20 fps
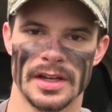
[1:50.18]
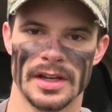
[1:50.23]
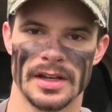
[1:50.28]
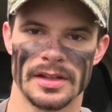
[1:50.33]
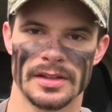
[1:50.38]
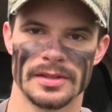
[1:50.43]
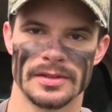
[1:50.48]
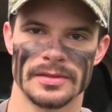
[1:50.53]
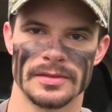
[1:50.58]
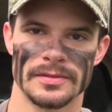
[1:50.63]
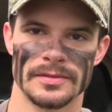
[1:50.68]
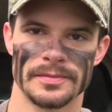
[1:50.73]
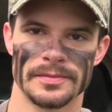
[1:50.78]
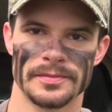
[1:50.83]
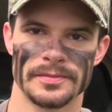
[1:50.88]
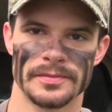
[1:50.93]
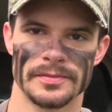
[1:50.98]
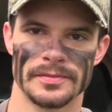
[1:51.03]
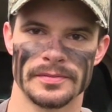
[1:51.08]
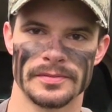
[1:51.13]
on
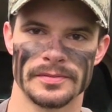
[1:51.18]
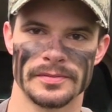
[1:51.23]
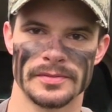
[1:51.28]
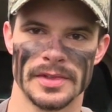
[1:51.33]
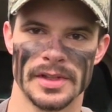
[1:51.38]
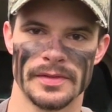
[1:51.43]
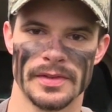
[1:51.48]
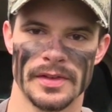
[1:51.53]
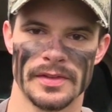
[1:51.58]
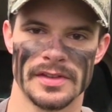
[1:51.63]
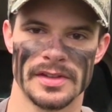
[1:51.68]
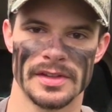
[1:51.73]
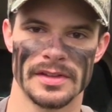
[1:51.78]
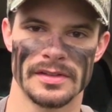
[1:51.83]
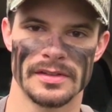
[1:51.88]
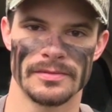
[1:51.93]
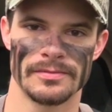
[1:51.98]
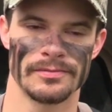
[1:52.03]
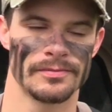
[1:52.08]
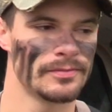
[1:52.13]
if I've
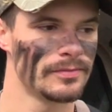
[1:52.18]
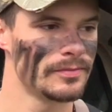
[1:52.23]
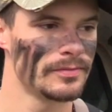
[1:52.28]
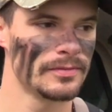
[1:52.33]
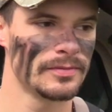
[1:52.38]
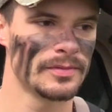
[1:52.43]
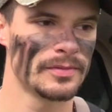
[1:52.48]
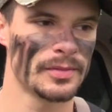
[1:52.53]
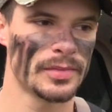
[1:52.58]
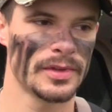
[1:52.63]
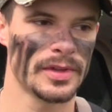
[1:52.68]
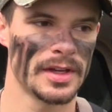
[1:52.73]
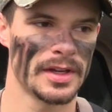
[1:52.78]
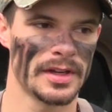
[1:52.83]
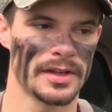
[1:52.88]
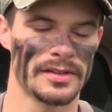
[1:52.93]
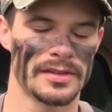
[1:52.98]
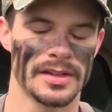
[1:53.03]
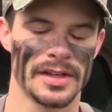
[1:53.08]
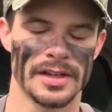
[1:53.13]
seen
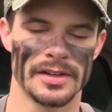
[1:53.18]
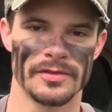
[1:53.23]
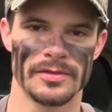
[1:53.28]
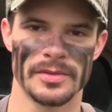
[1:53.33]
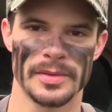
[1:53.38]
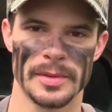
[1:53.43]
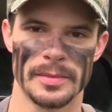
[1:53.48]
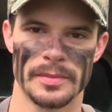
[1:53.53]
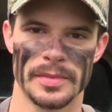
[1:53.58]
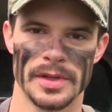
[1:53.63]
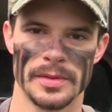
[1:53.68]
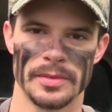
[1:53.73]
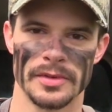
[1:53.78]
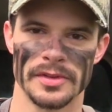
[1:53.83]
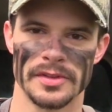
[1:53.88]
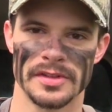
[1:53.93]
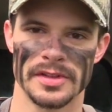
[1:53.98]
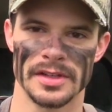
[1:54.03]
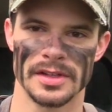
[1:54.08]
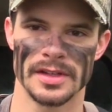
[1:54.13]
a sign of people
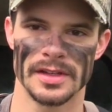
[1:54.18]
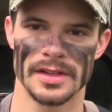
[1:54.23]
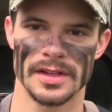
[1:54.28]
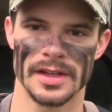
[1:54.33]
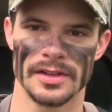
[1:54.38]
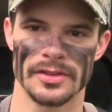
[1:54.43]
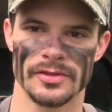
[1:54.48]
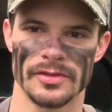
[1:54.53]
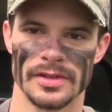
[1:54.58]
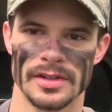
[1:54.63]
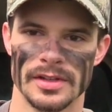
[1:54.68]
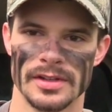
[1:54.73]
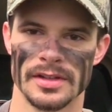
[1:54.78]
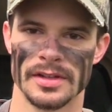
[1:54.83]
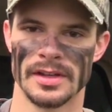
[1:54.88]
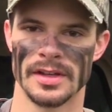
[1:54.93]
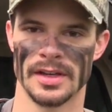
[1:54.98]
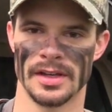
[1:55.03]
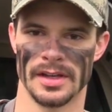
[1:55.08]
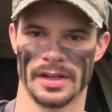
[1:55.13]
sitting in that tree
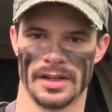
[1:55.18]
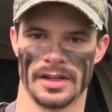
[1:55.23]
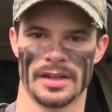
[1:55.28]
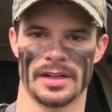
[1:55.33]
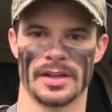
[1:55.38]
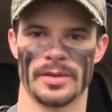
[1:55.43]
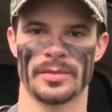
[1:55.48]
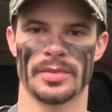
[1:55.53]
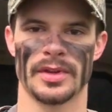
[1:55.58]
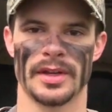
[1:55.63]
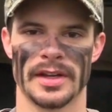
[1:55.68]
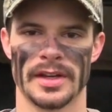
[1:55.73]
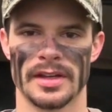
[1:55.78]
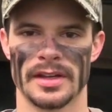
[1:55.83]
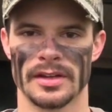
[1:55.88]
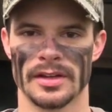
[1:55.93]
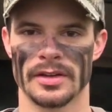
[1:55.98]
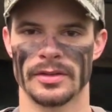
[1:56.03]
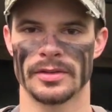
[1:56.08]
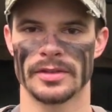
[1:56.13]
that I'm planning
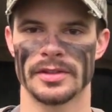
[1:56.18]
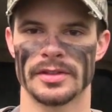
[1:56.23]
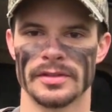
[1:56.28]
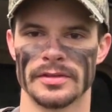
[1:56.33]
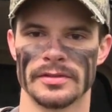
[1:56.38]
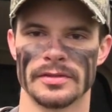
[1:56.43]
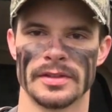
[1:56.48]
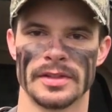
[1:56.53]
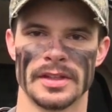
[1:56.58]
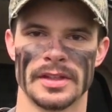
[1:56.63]
on going to.